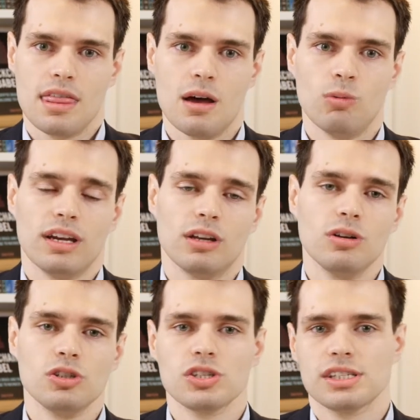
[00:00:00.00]
Now, we can
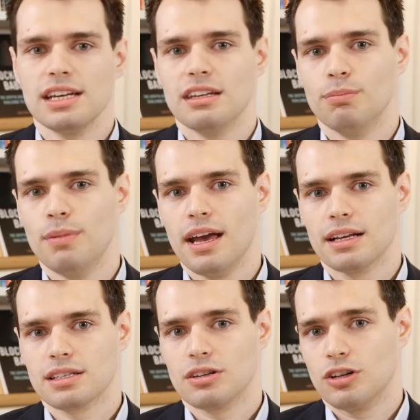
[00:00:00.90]
also say that
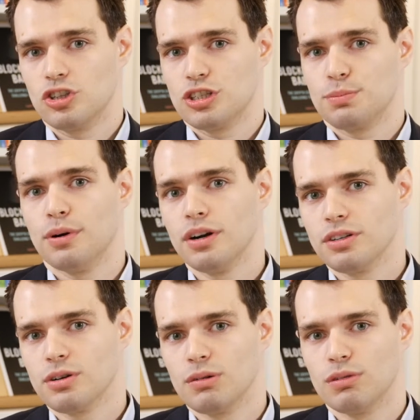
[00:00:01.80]
banks are not just
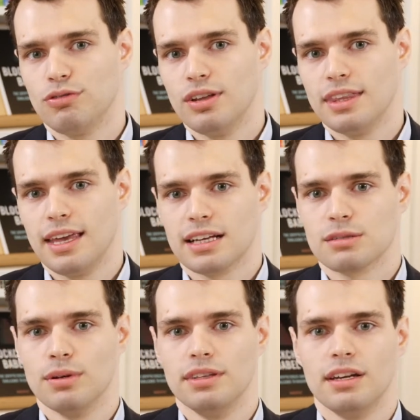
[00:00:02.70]
partnering with
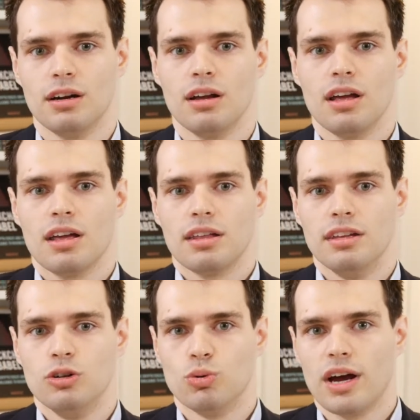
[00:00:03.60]
fintechs, but they're
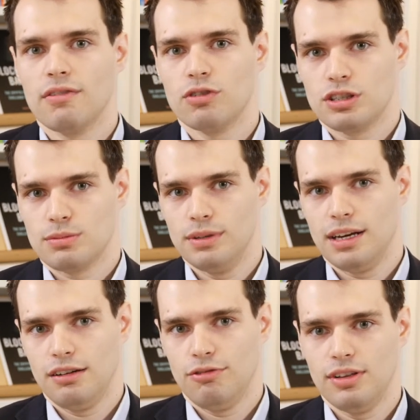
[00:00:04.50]
the drivers
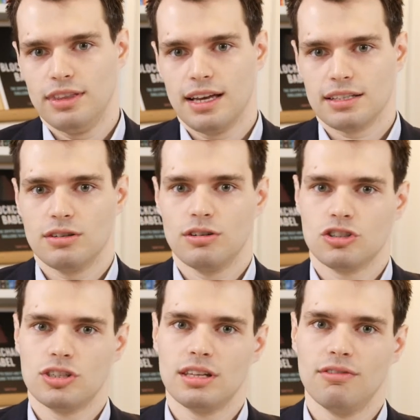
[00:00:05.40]
behind fintechs. They're
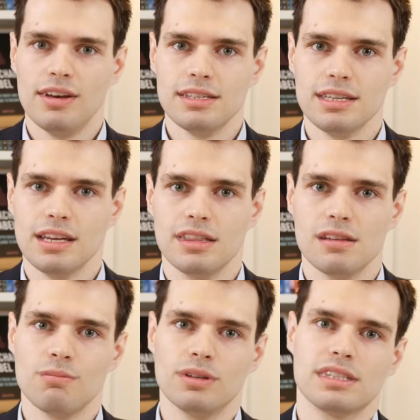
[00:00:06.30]
not just investing
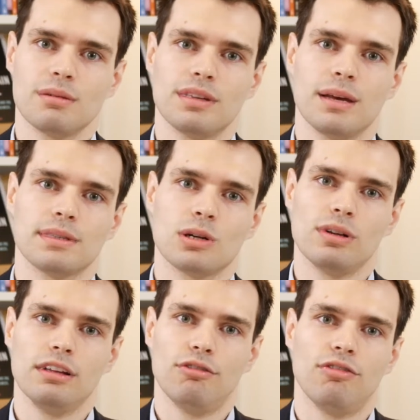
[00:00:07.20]
in them, but sometimes they're
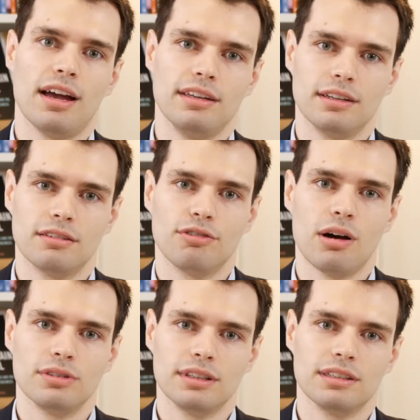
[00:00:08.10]
really
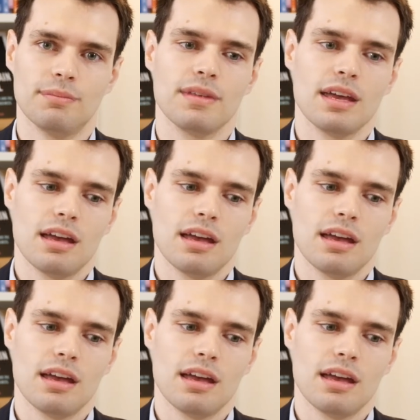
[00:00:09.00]
founding them.